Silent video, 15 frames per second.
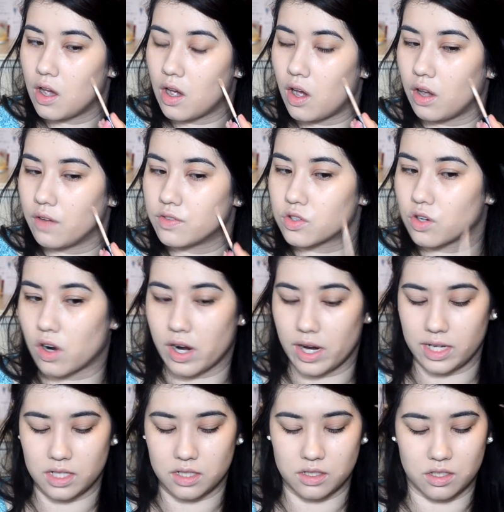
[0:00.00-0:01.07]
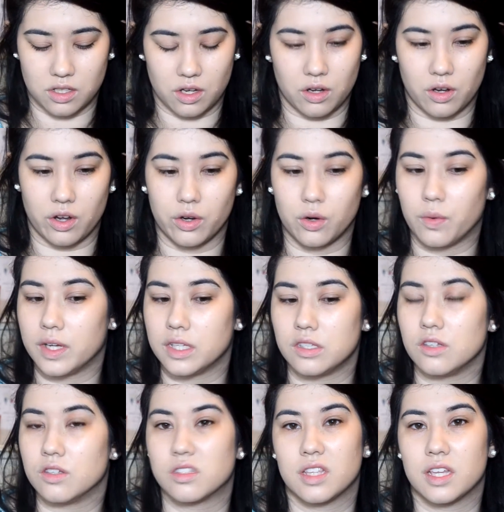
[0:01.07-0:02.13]
I've tried, so I always
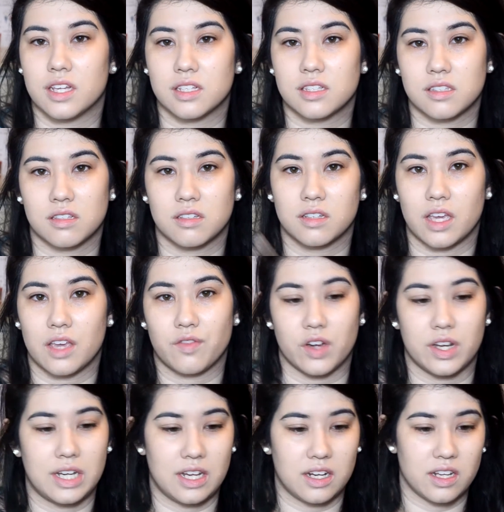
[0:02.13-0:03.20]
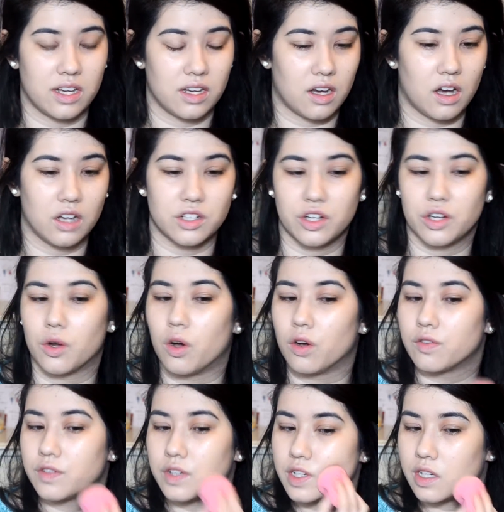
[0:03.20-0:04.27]
use this if I need it. I don't
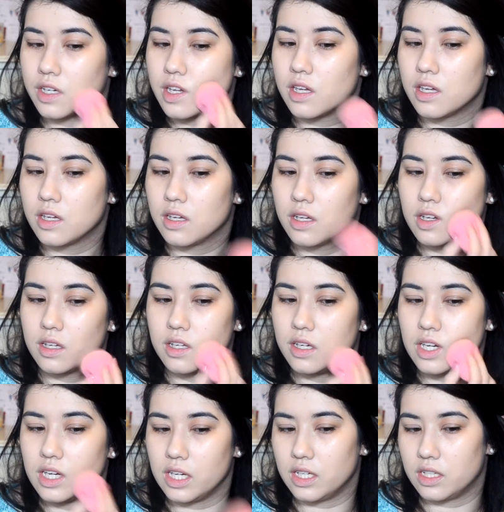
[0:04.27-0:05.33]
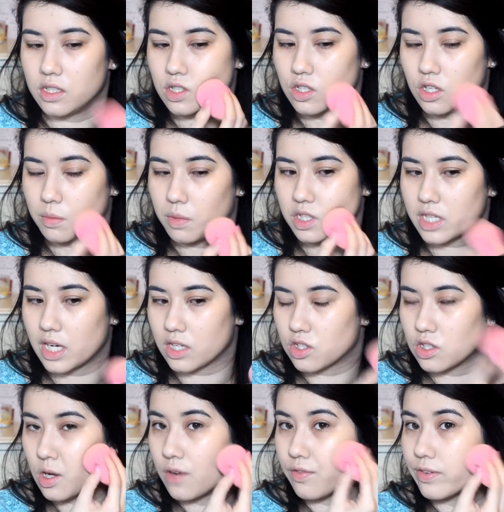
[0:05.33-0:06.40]
often need too much extra
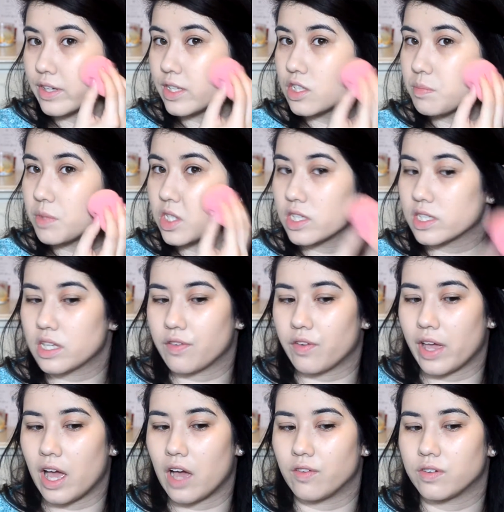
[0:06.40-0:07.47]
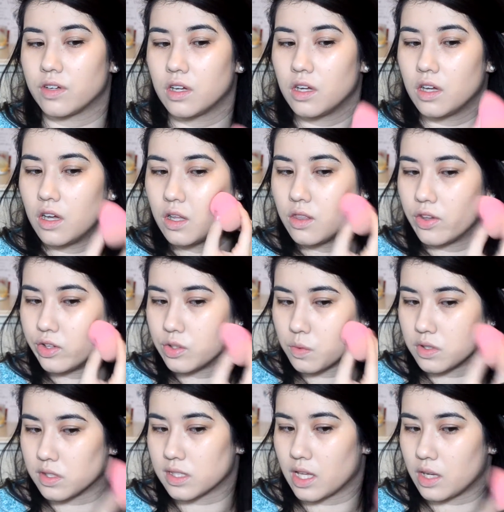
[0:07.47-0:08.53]
coverage, but just if I have those
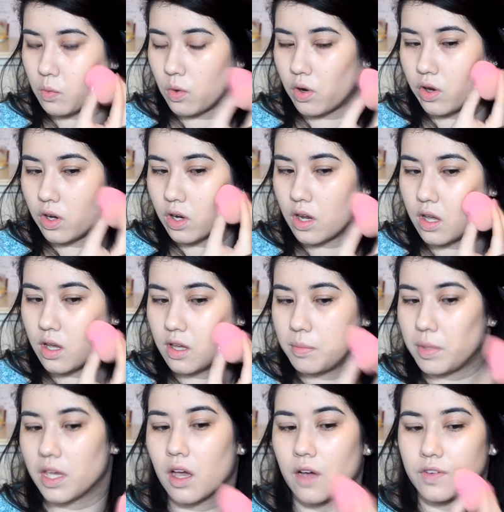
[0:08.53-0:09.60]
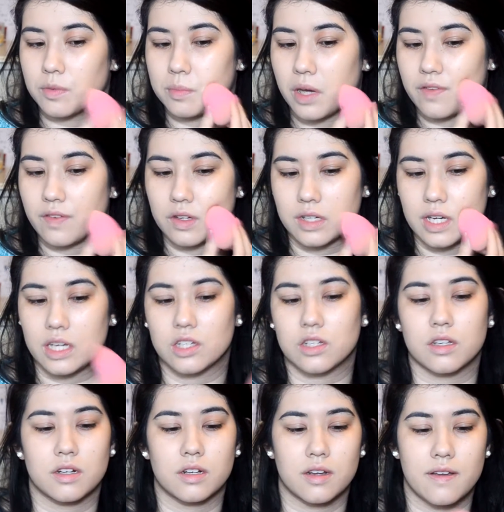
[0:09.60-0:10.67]
ones that won't be covered by
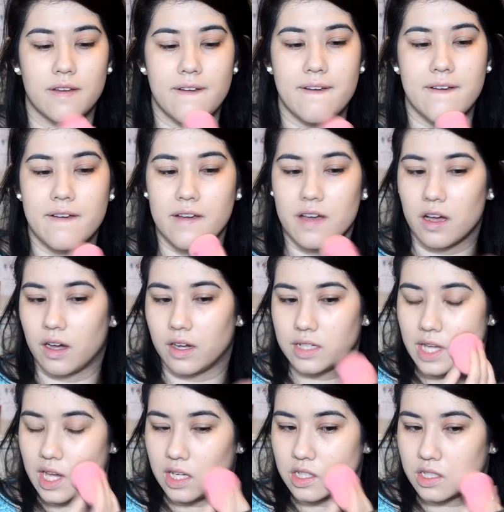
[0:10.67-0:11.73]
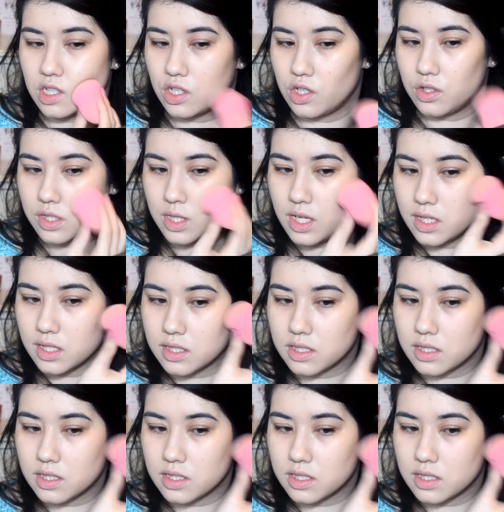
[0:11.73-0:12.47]
foundation, I tend to use this.